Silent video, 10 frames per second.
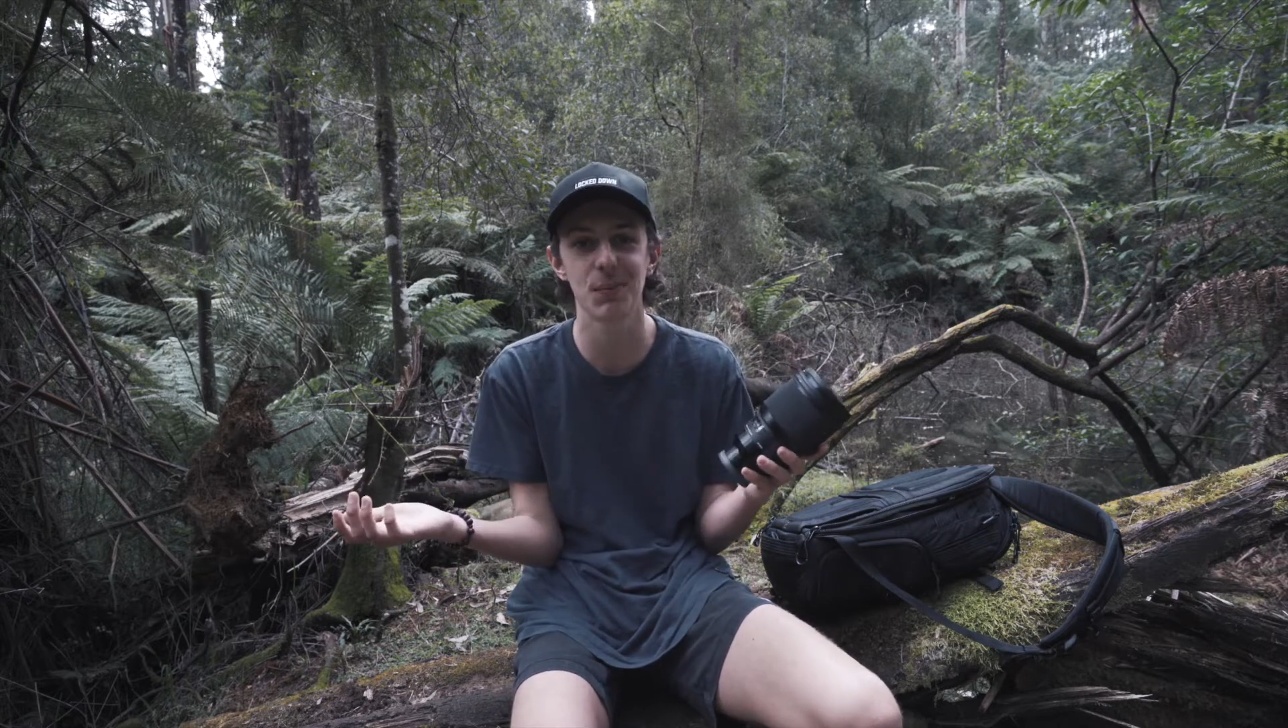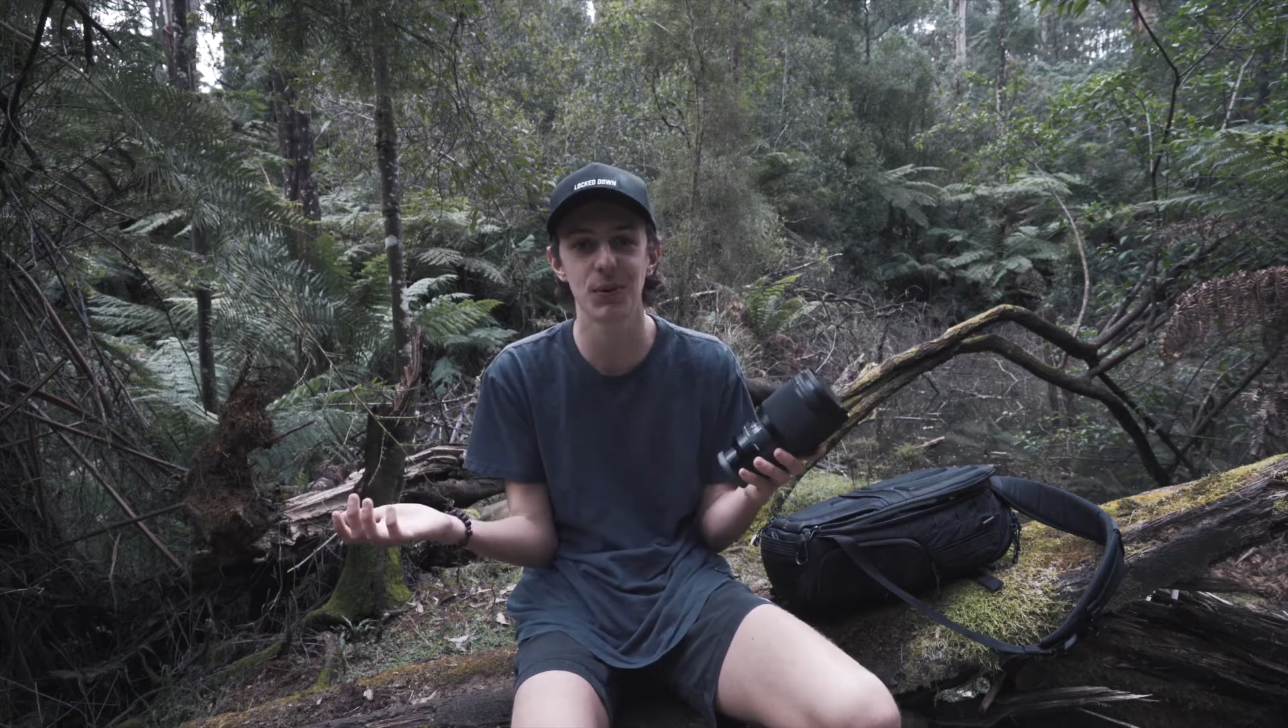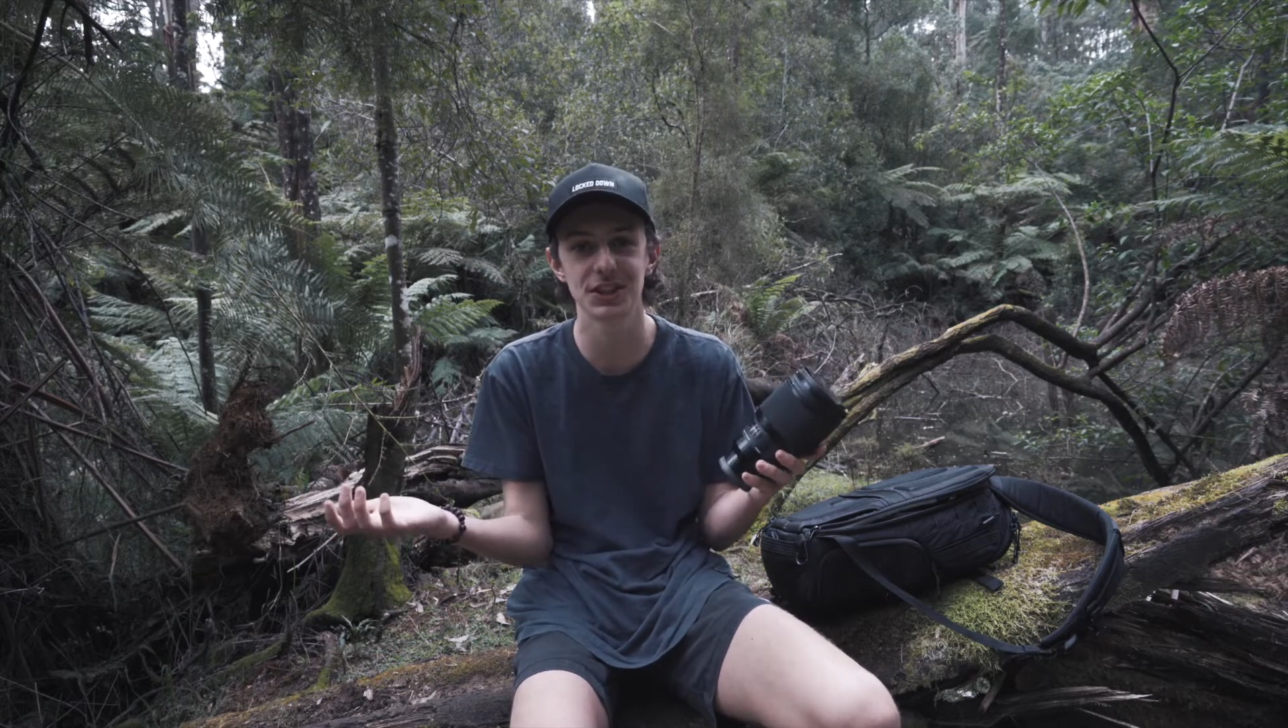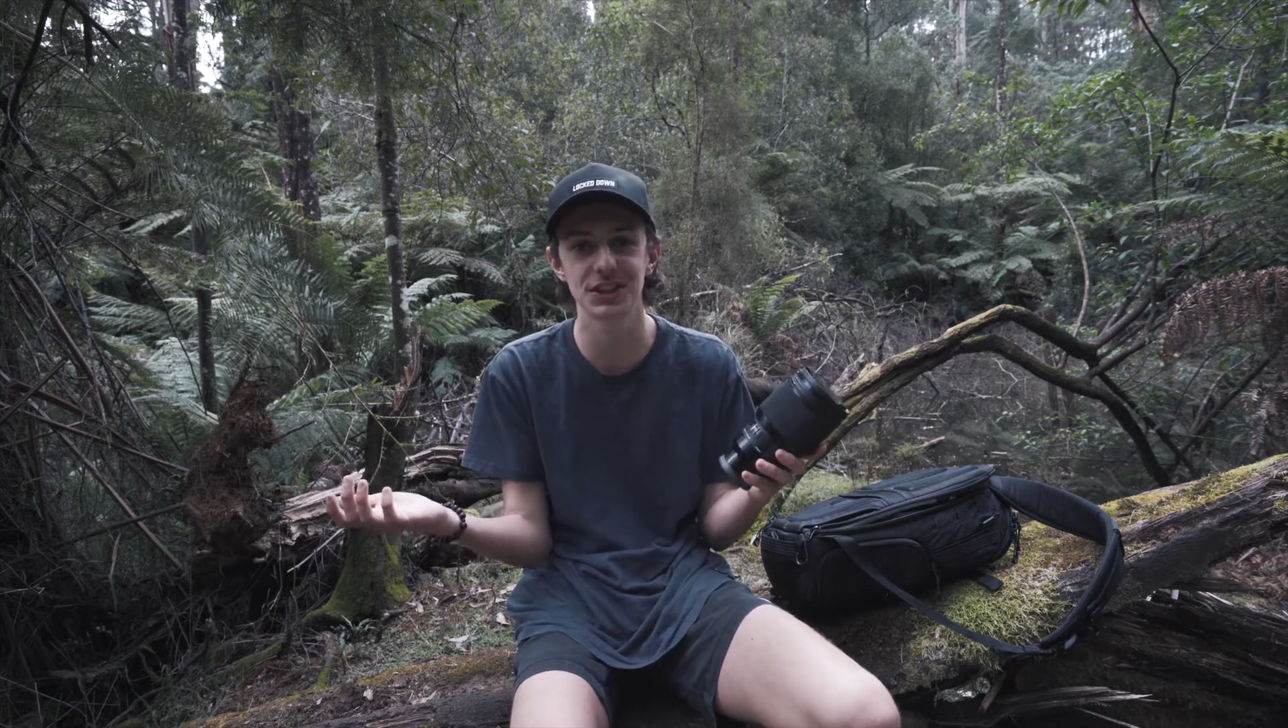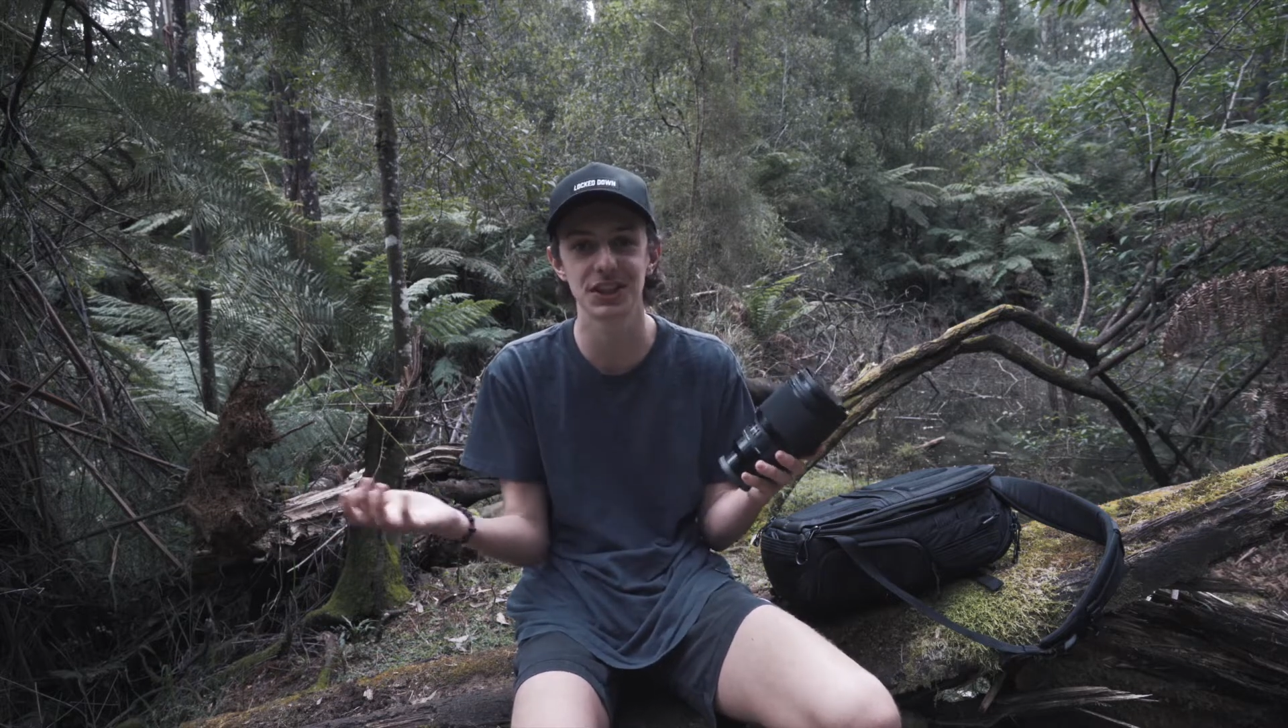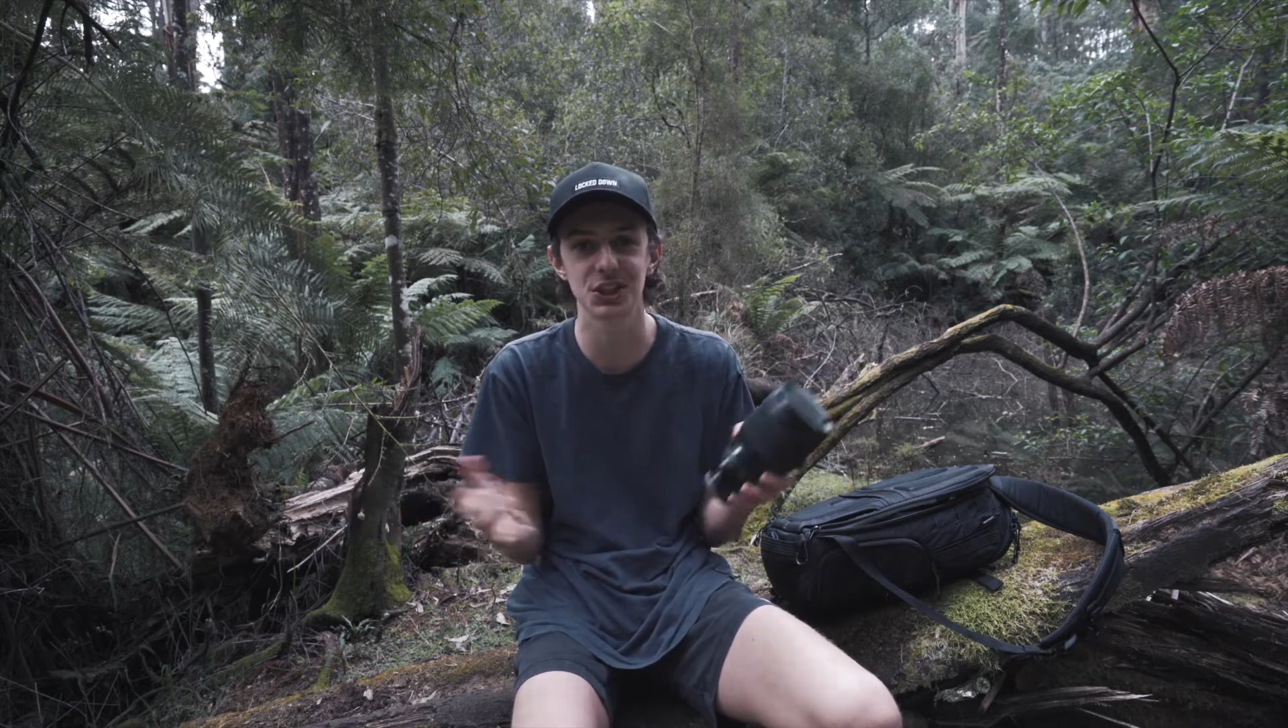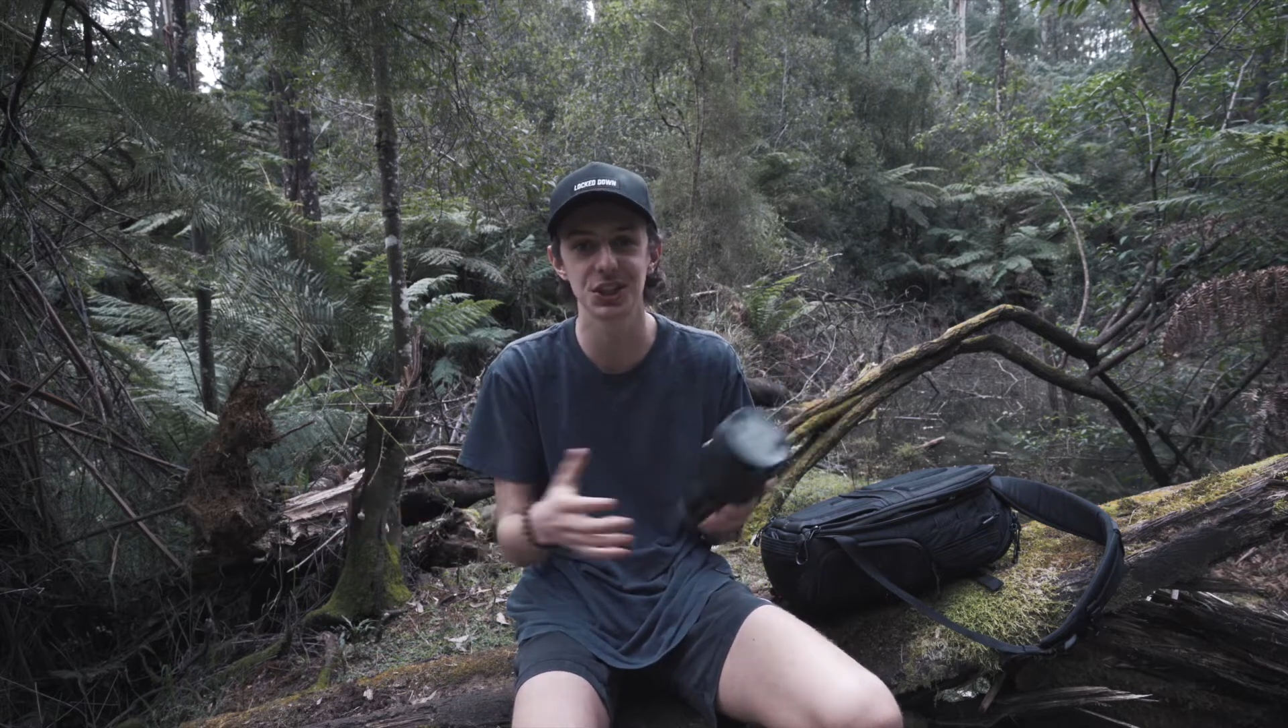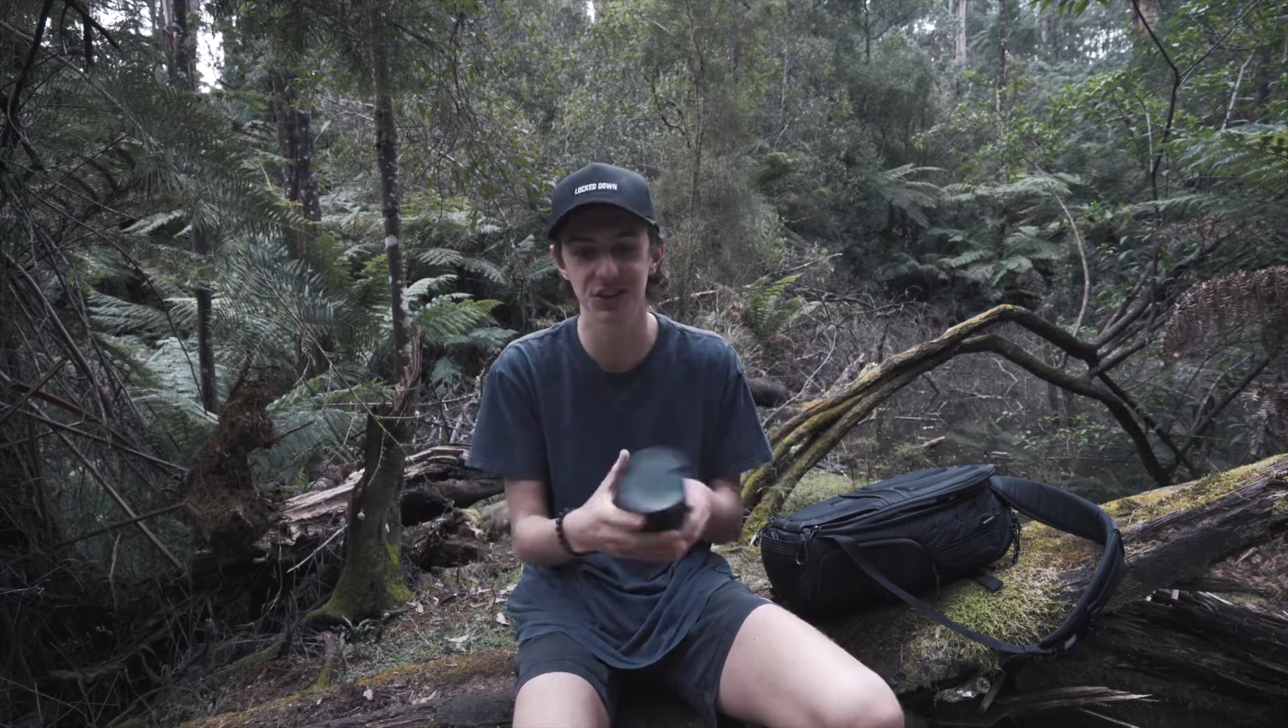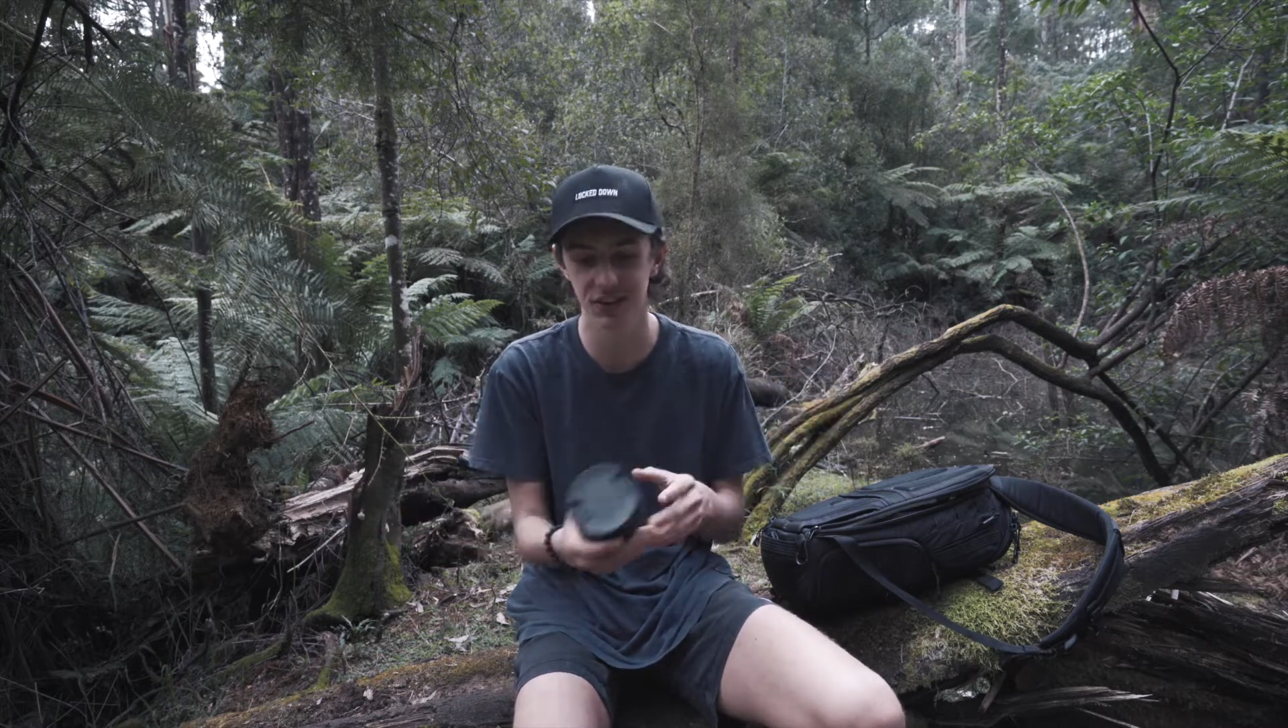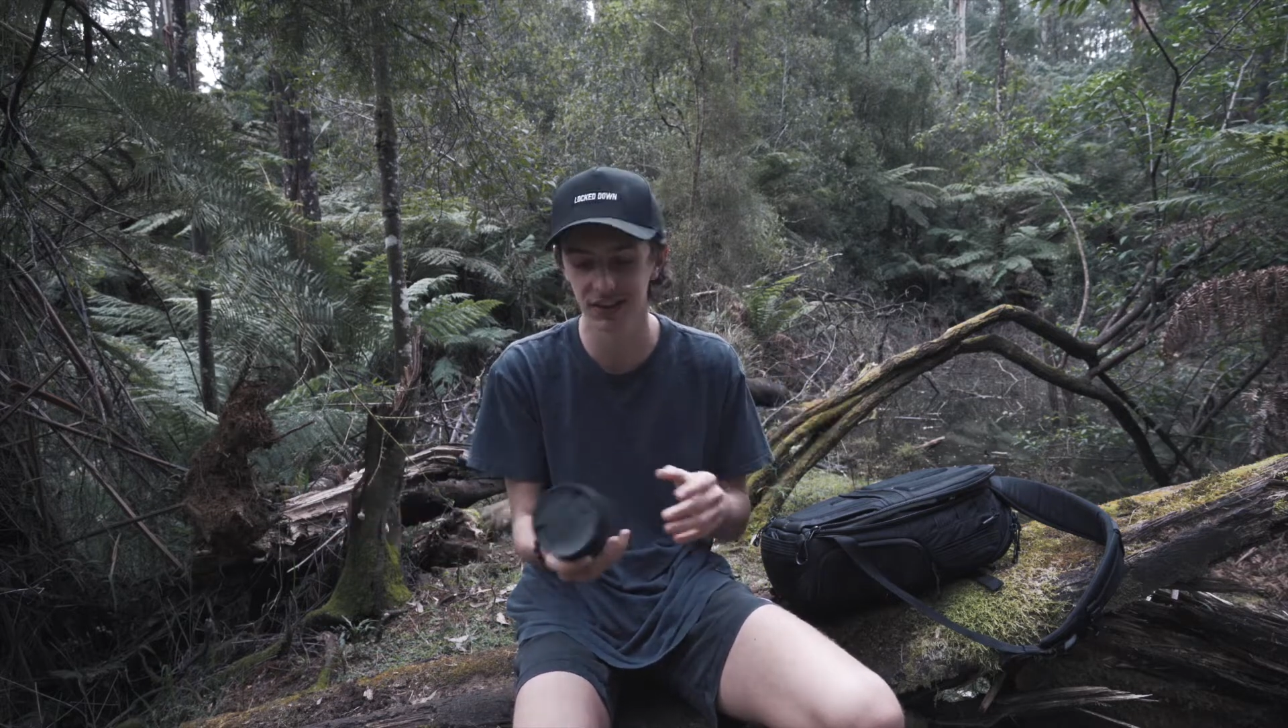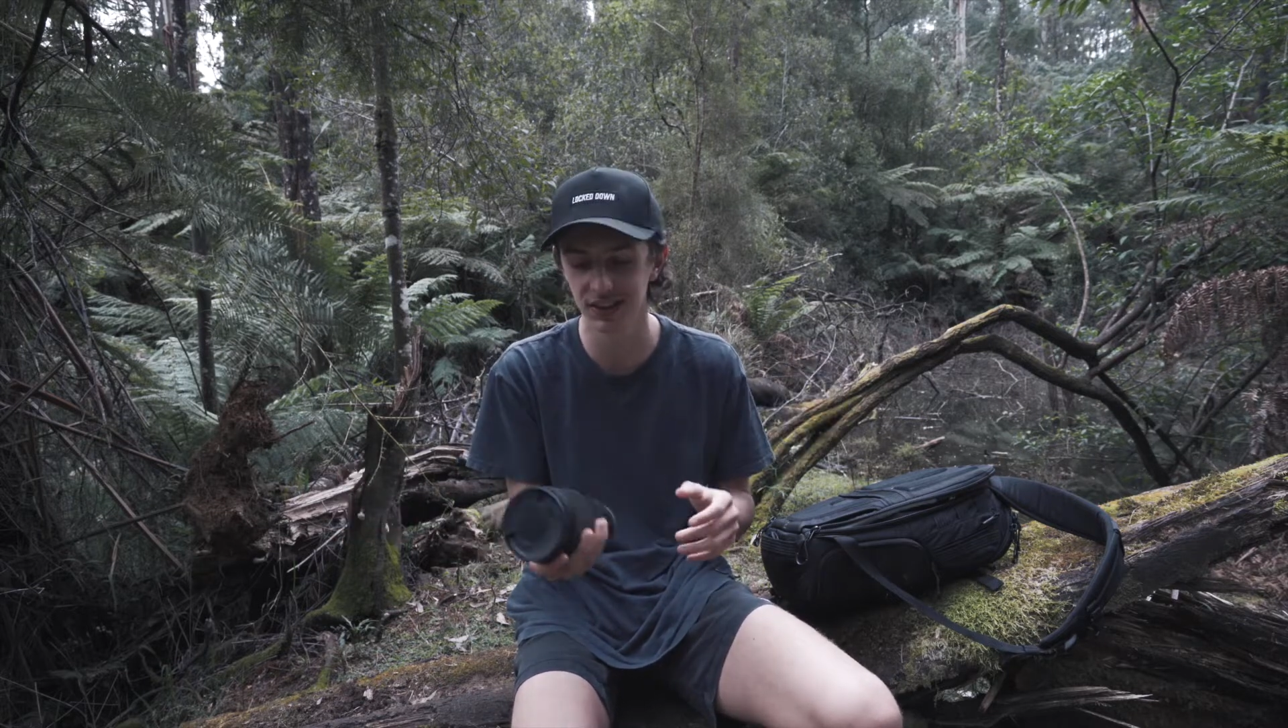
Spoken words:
portrait I shoot